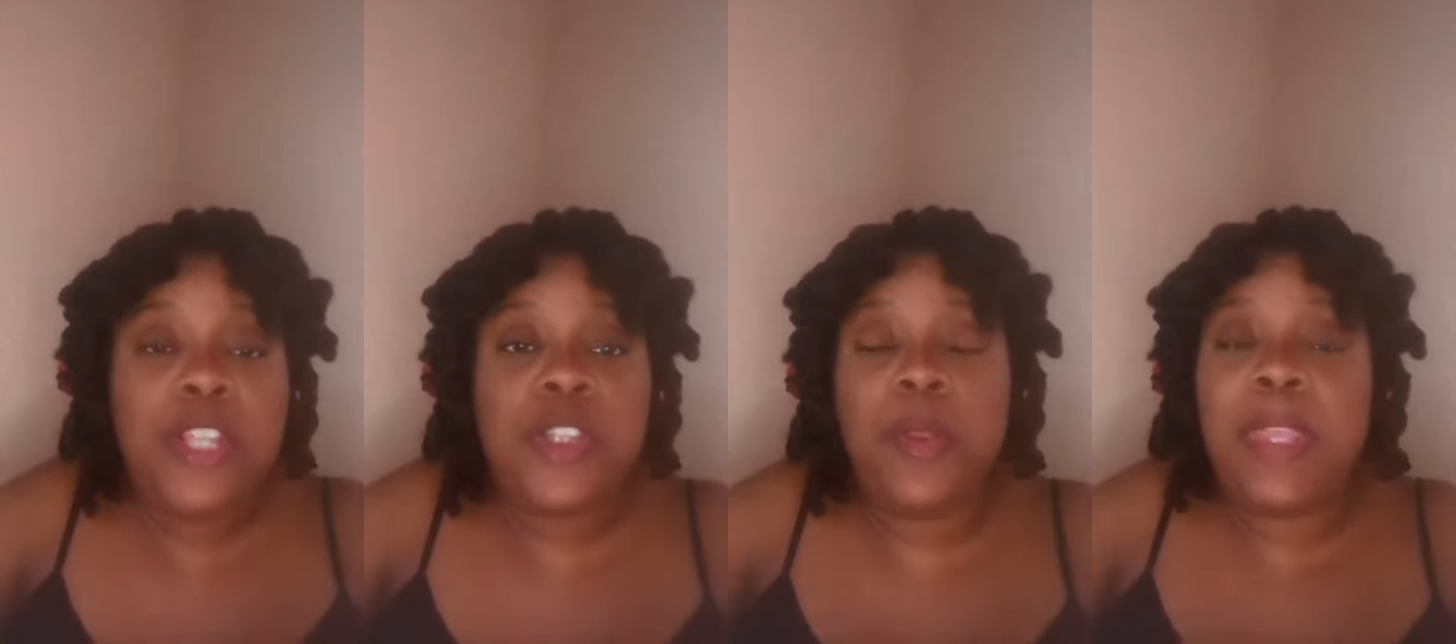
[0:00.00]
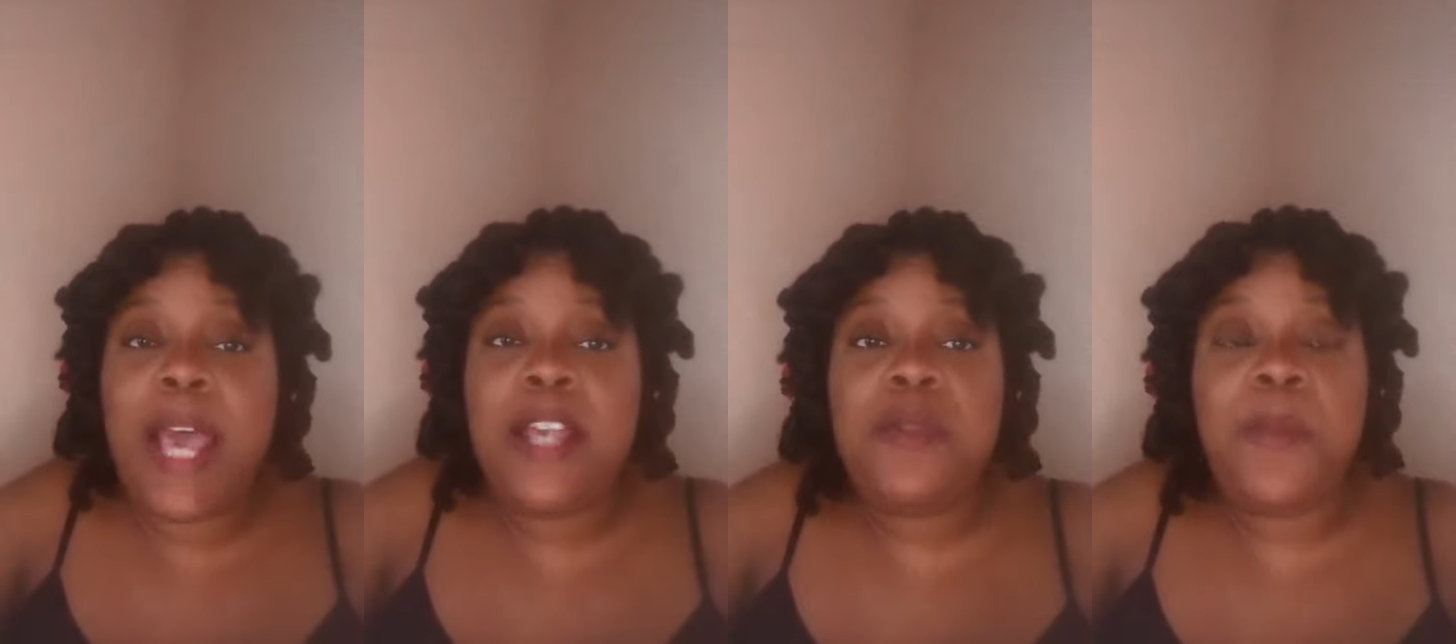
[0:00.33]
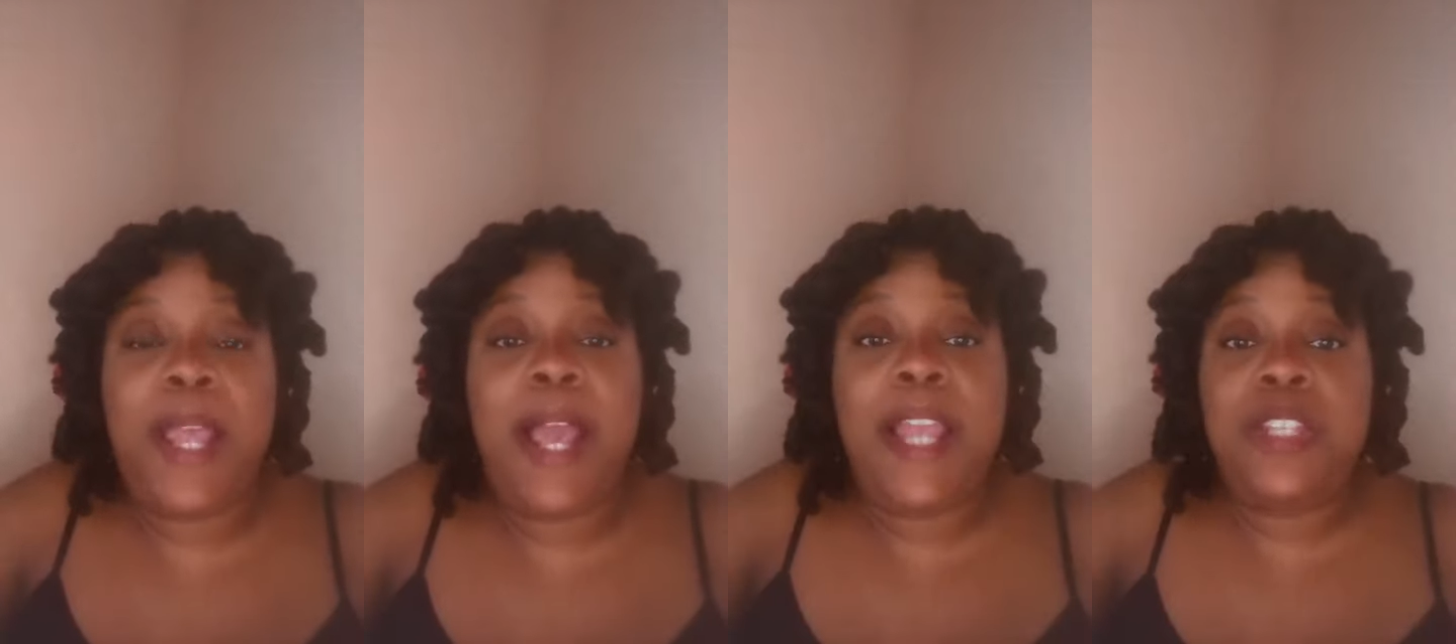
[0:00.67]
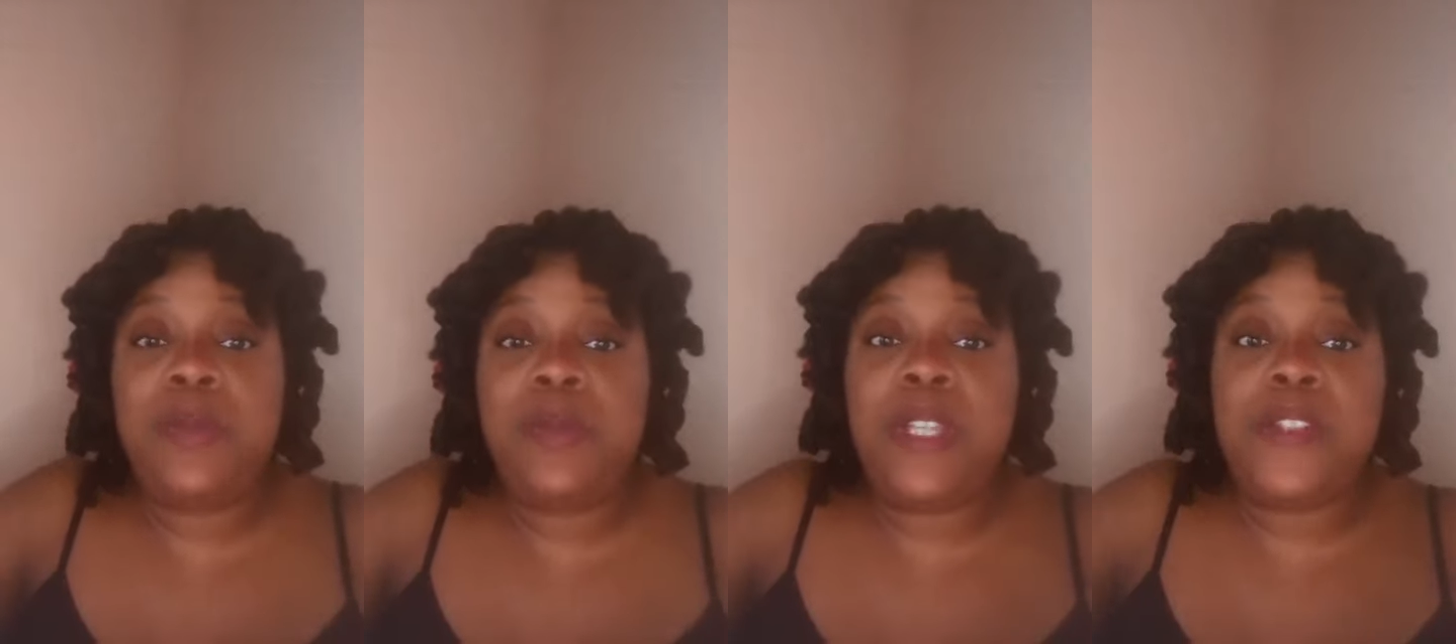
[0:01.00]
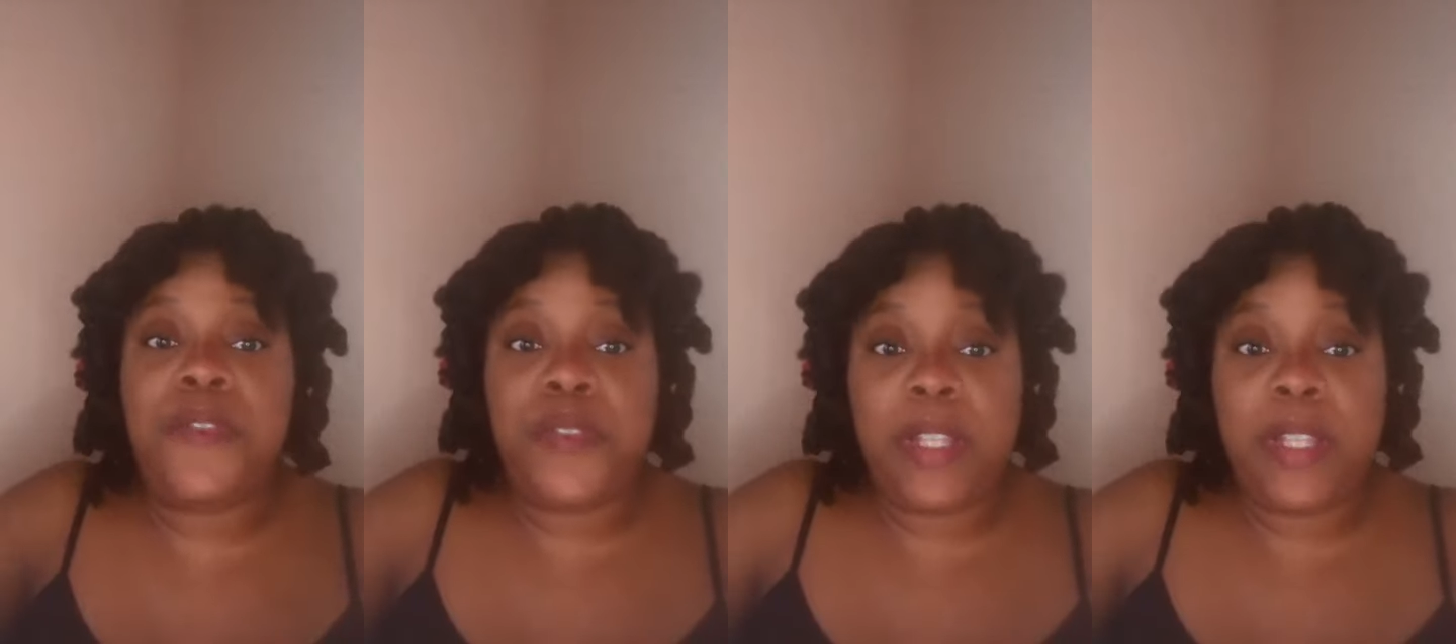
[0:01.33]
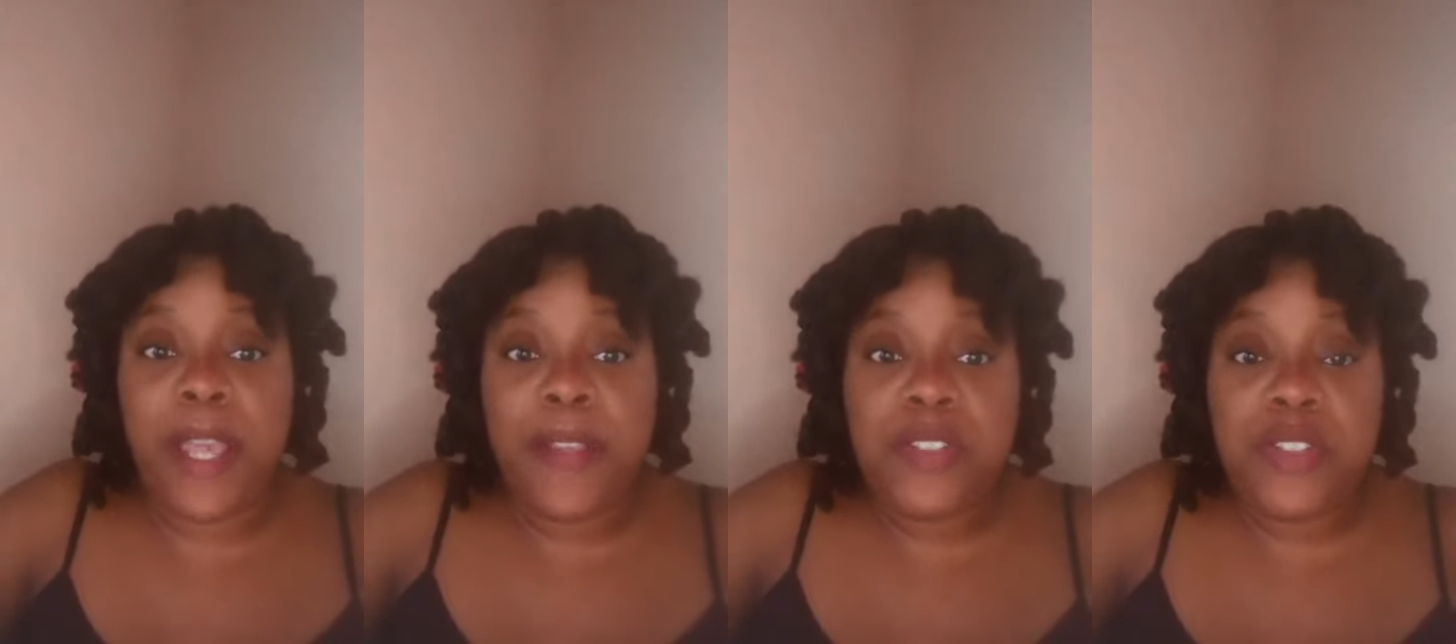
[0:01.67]
So that's why I do these free
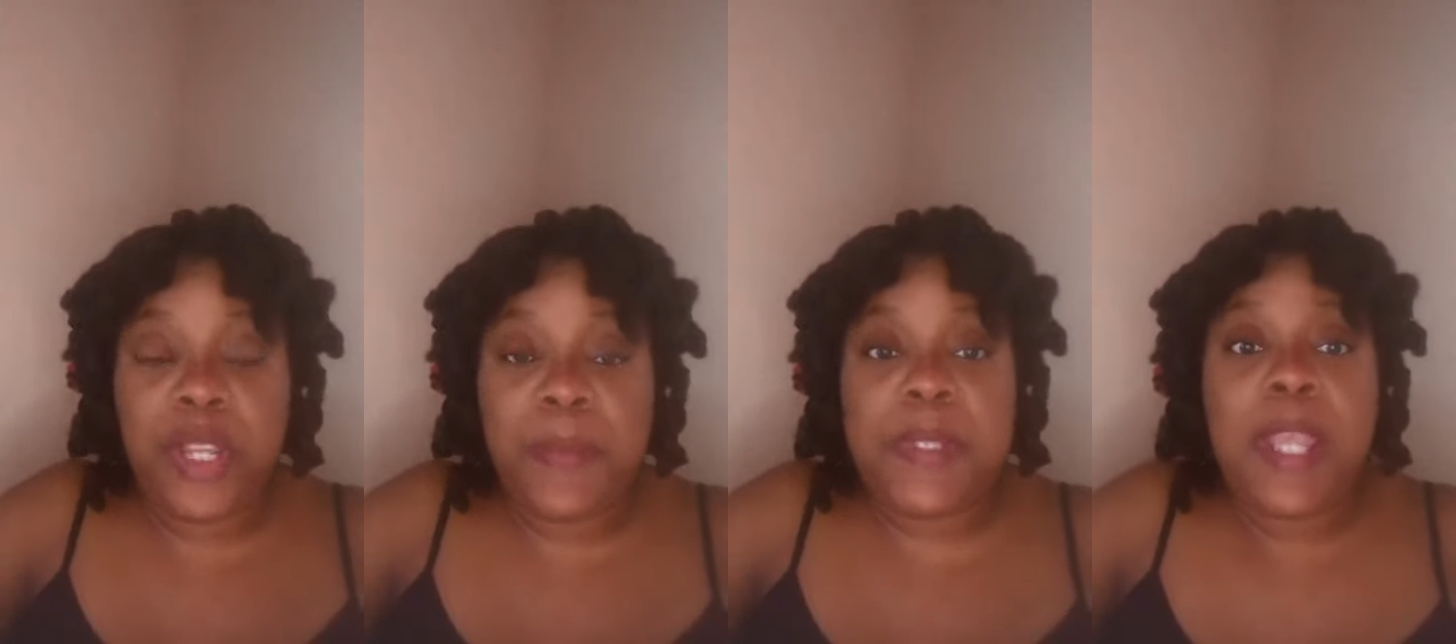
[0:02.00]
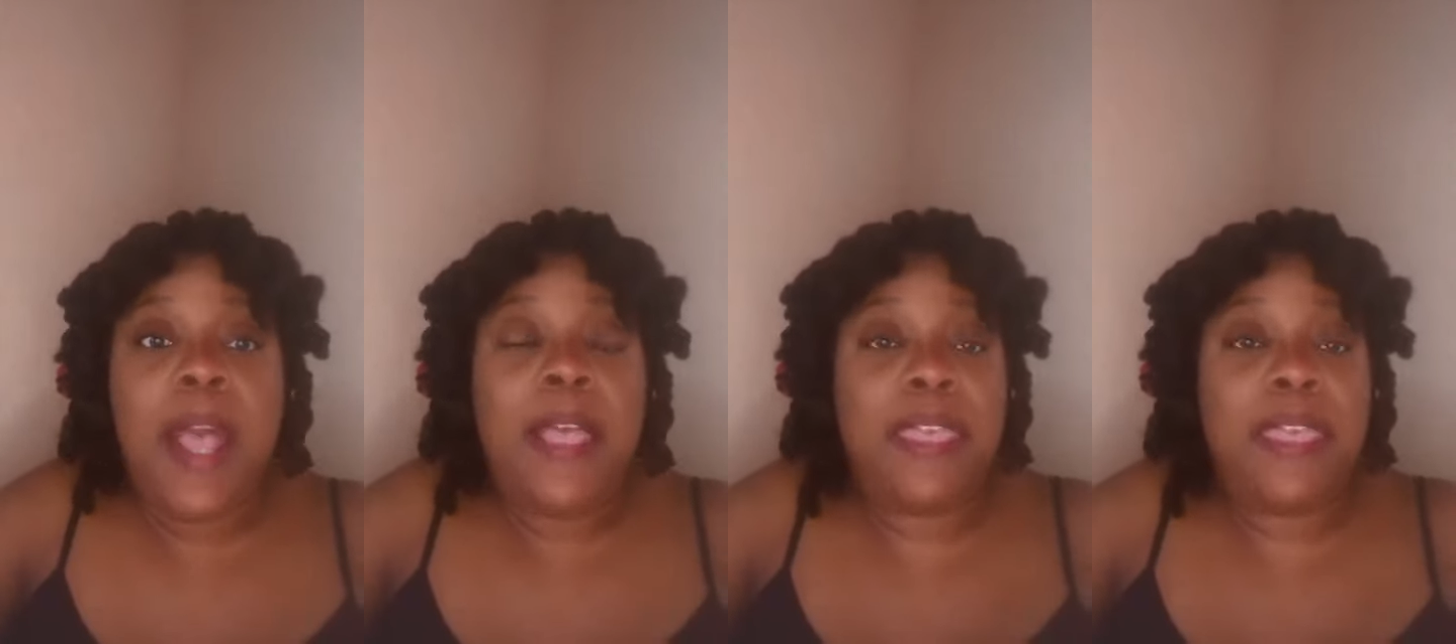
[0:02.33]
live streams.